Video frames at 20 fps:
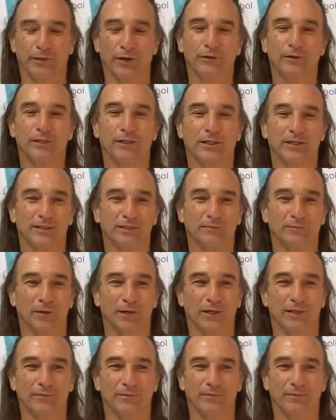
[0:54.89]
noting in
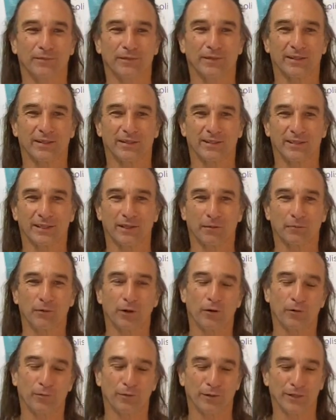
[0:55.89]
my thing. I'm
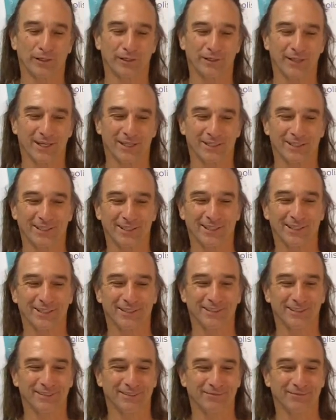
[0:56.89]
not wanting to actually